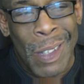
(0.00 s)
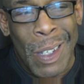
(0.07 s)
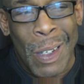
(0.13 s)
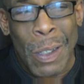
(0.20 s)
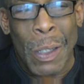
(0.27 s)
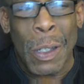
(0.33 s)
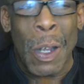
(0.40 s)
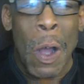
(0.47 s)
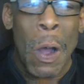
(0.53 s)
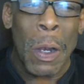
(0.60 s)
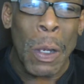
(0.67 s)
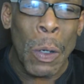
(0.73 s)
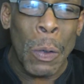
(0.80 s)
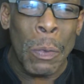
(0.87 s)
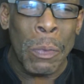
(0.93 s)
when you call it
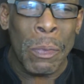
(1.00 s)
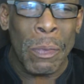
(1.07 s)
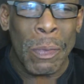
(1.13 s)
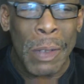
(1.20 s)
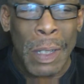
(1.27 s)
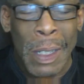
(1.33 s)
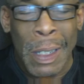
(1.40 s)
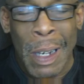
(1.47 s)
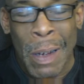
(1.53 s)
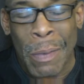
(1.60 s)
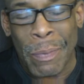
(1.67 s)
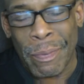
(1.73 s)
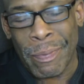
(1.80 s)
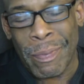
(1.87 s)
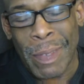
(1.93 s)
looting, you know,
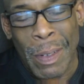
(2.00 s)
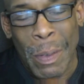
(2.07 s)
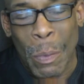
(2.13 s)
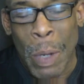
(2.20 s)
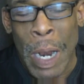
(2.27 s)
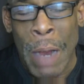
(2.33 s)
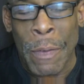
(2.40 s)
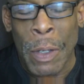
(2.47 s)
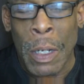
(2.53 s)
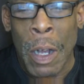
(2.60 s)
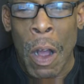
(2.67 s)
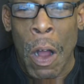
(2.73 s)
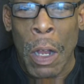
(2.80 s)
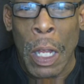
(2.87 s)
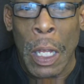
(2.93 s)
whatever you
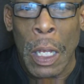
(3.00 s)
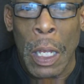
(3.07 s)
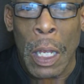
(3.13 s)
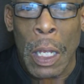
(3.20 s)
call it,